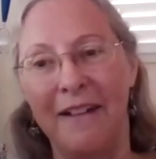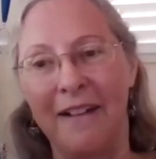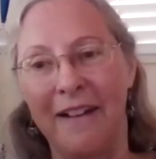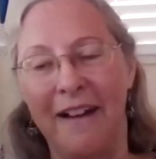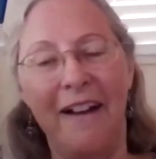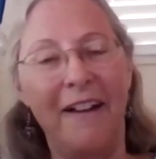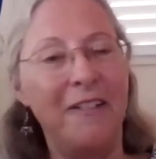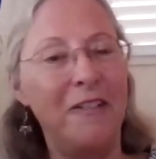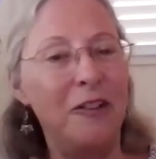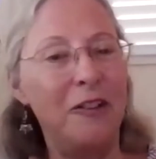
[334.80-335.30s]

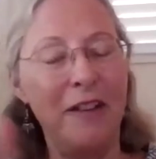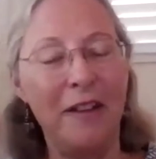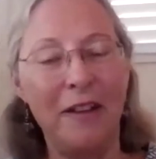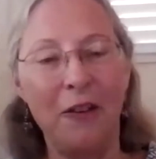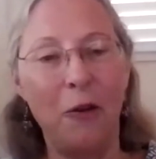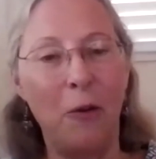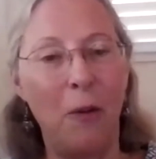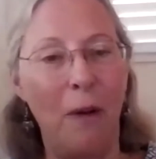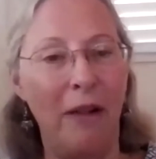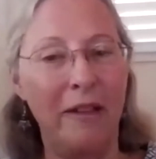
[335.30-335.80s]

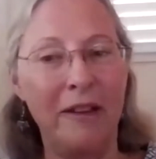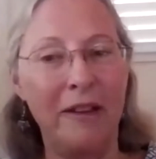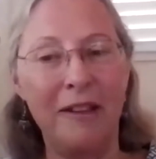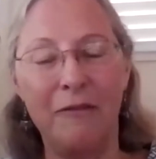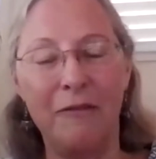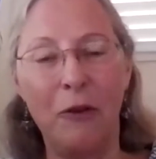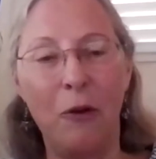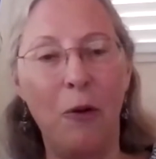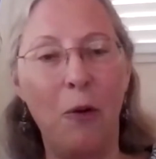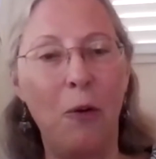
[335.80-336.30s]
underlying quality
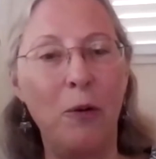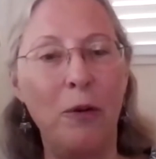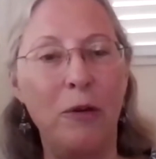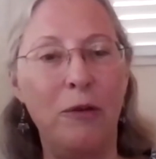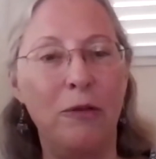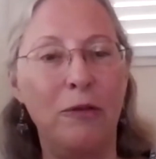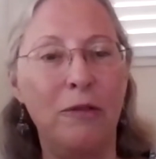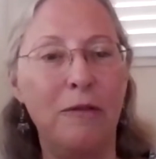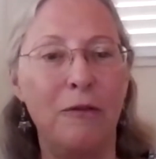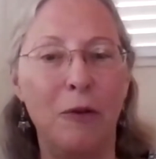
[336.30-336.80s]
of the whole
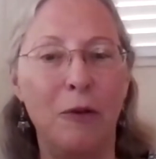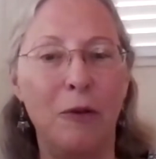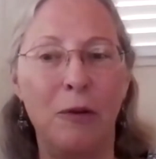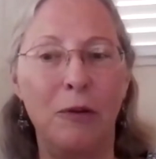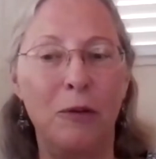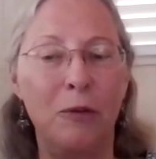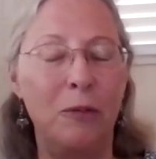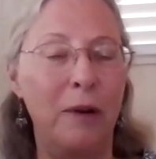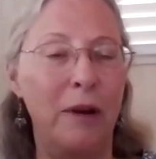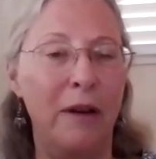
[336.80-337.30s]

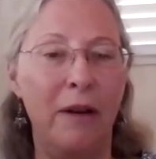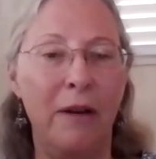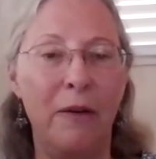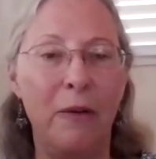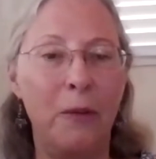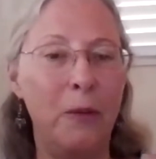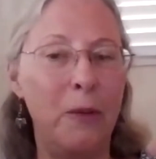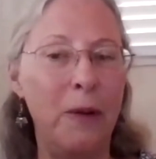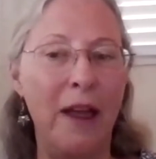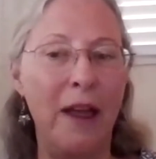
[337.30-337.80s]
universe where
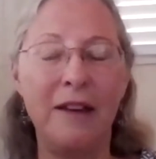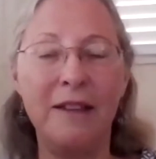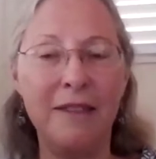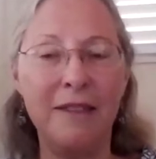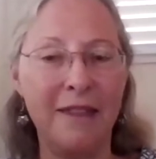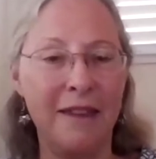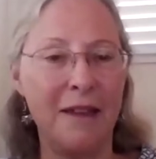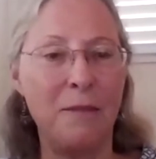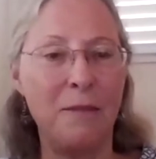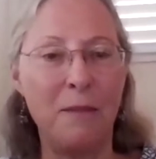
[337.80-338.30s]

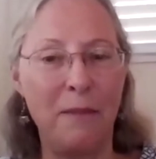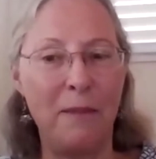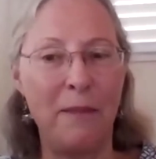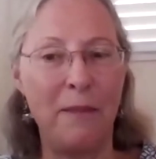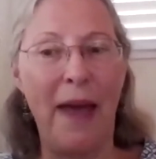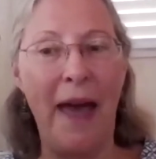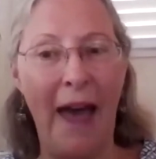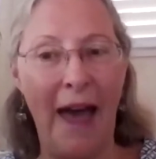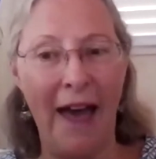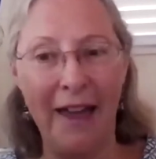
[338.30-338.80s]
anything
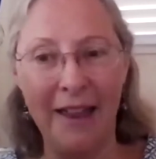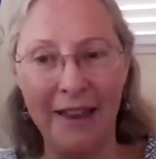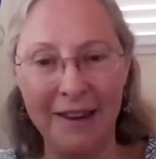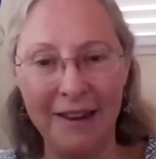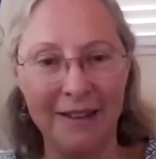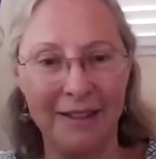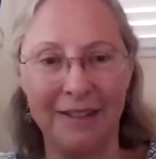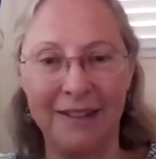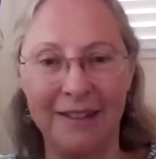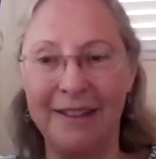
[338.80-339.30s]
bad
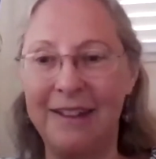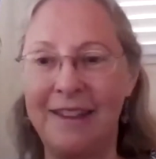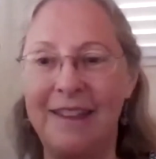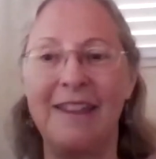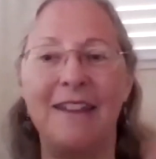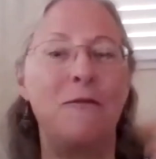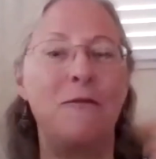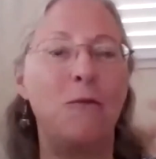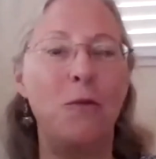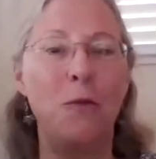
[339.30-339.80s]

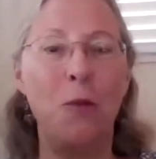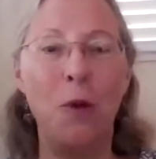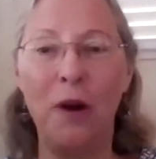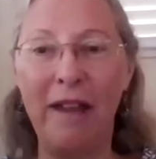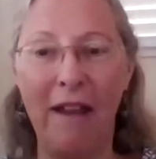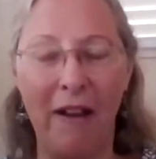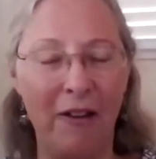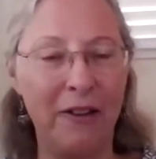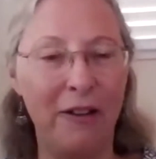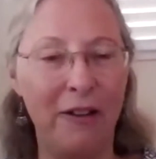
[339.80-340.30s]
can work
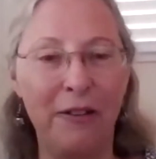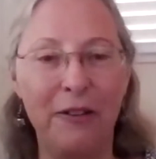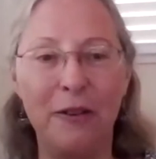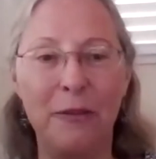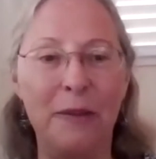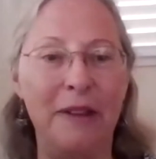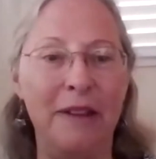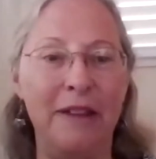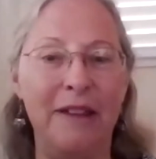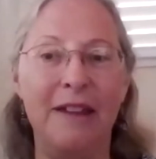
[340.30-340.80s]
out
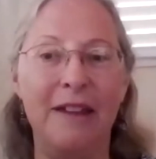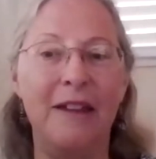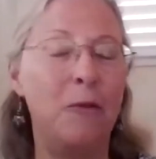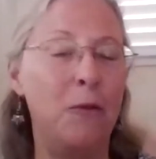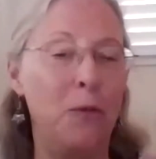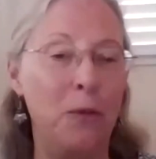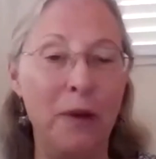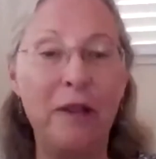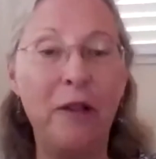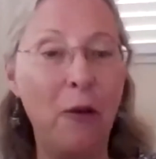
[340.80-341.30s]
ultimately and
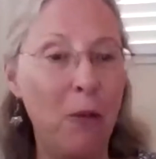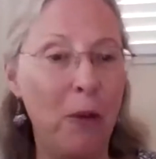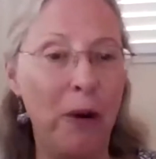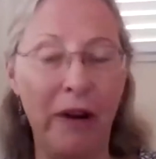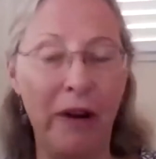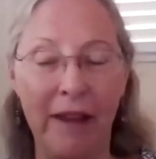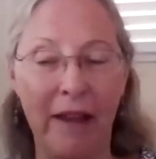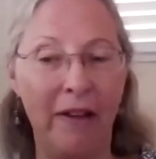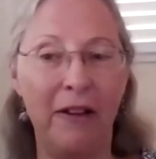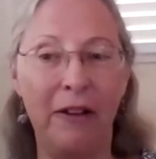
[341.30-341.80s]
will
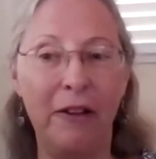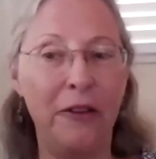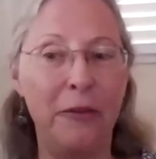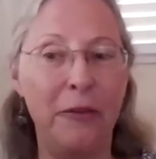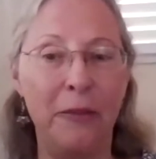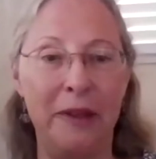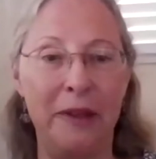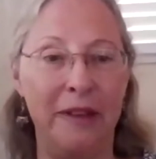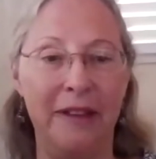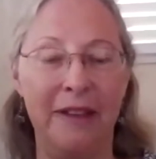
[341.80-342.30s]
work out
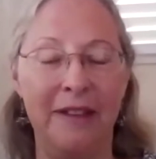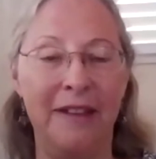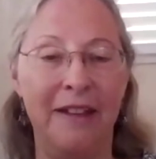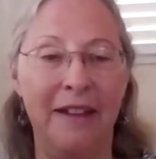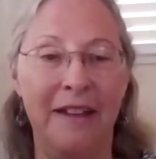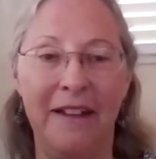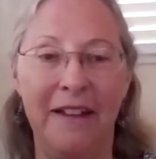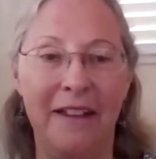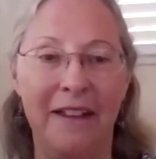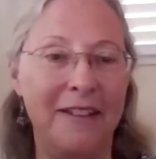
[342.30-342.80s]
ultimately
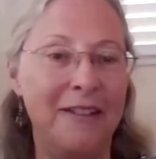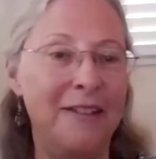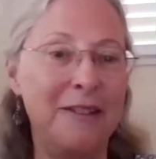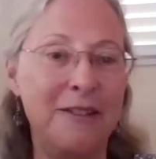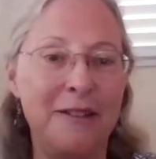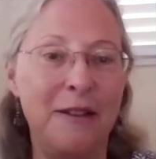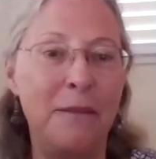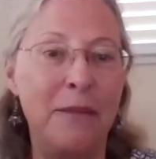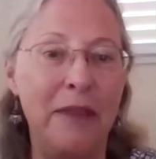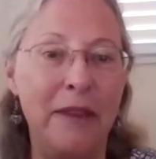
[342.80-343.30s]
to
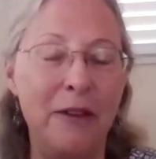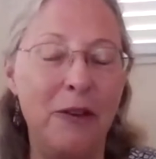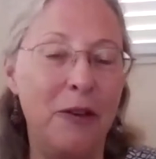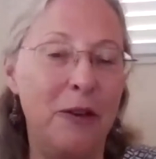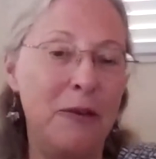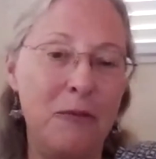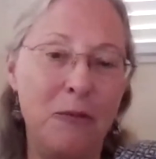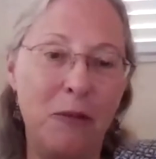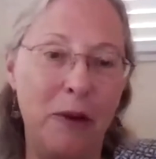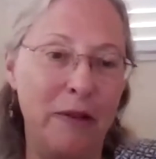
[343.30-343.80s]
something
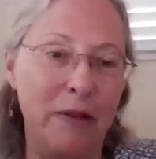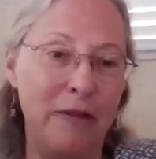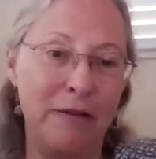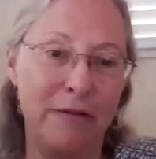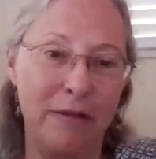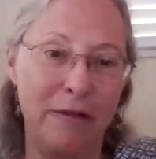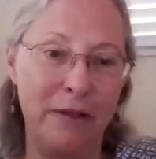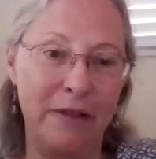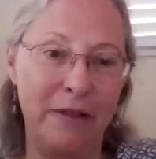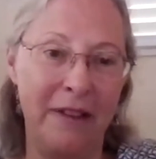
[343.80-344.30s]
good and
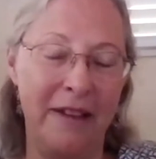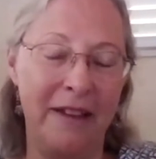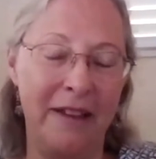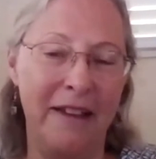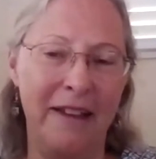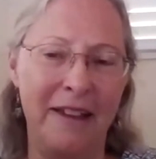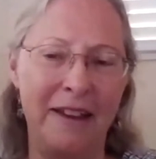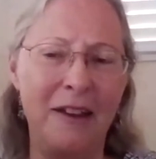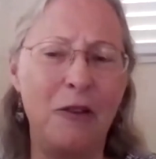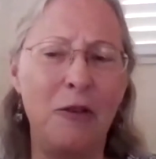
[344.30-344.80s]
wonderful.
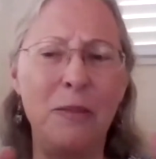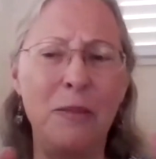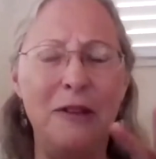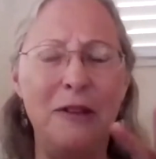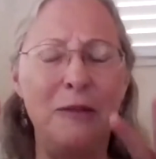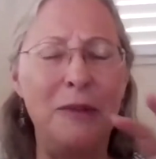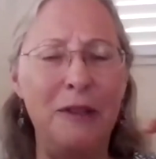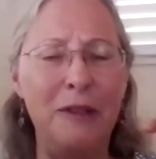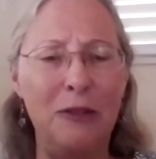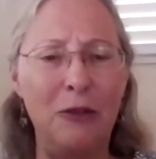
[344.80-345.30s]
I don't mean
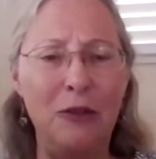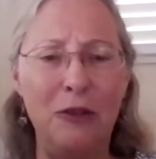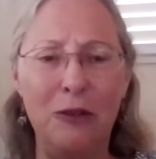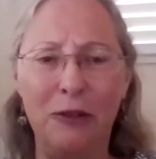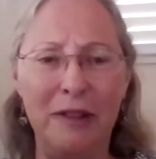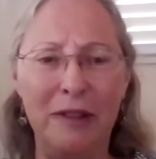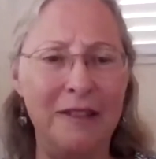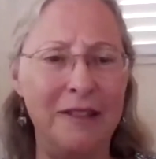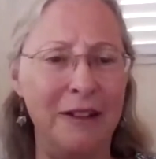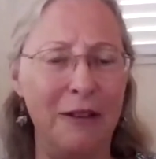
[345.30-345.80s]
to be so
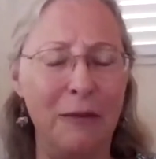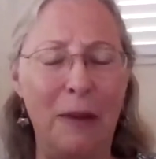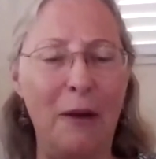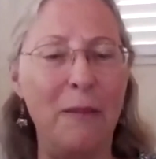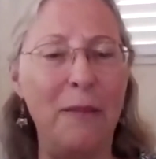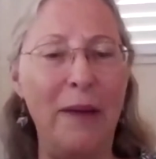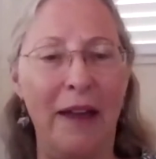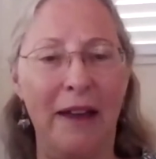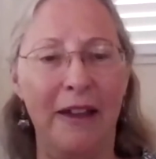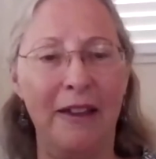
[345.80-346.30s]
dualistic
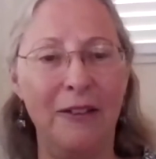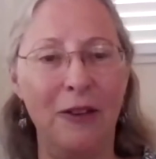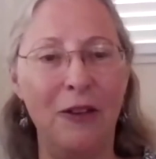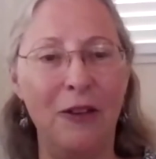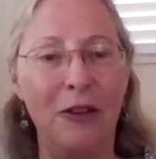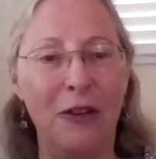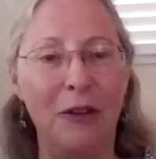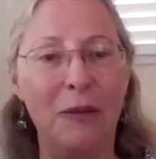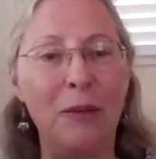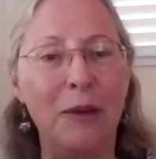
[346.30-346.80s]
about bad and
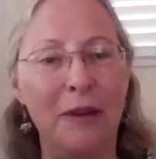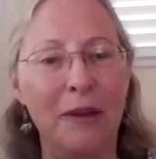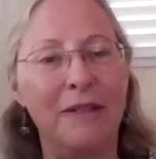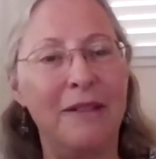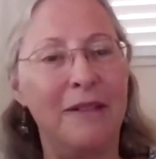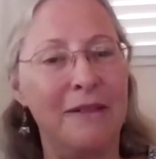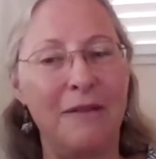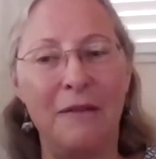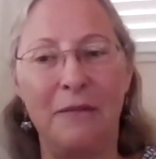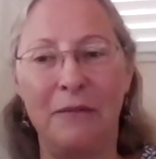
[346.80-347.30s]
good, but
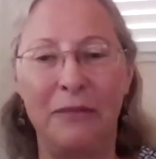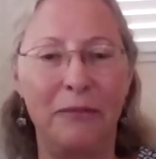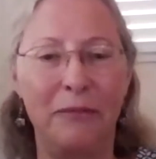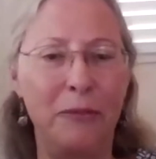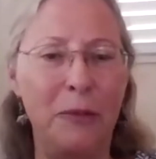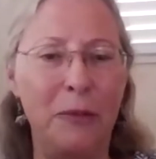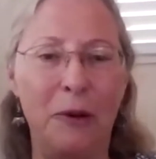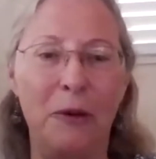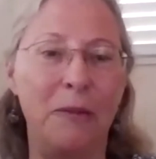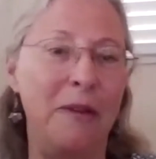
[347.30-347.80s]

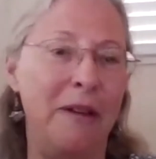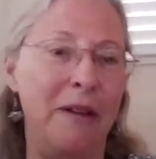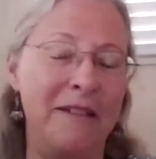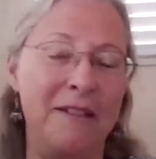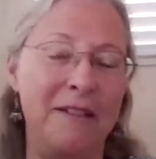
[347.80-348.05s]
gotta use.